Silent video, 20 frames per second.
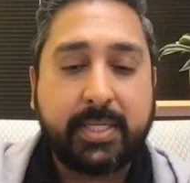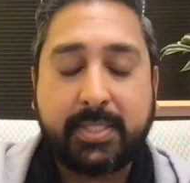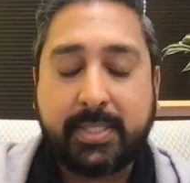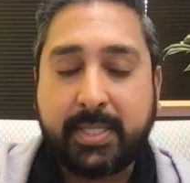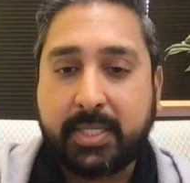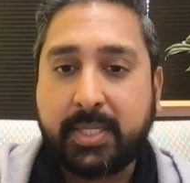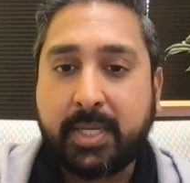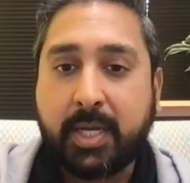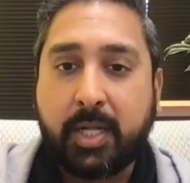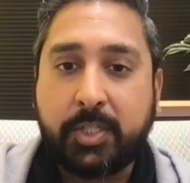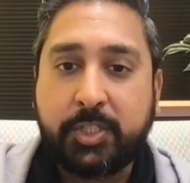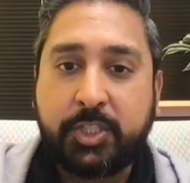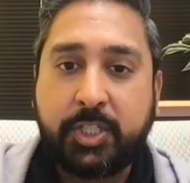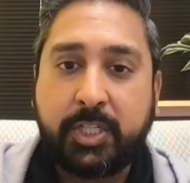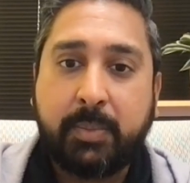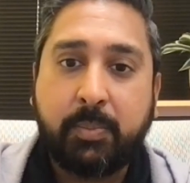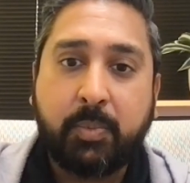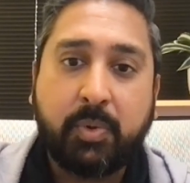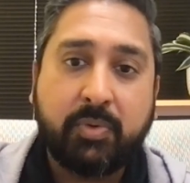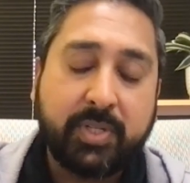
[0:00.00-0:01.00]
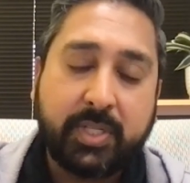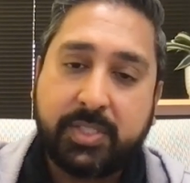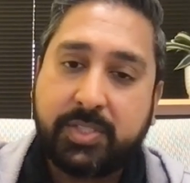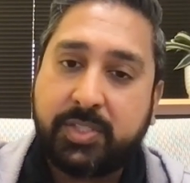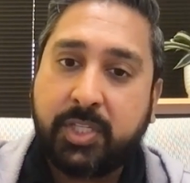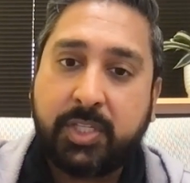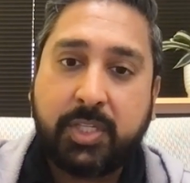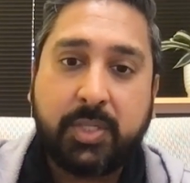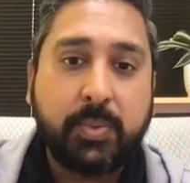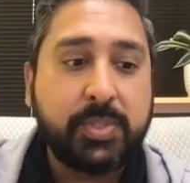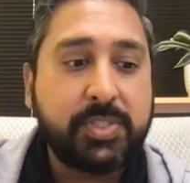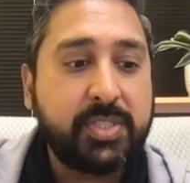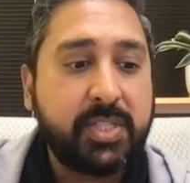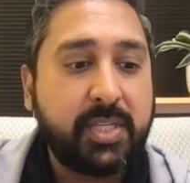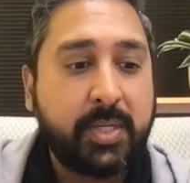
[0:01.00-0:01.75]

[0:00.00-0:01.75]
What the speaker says: technology and more of a continuous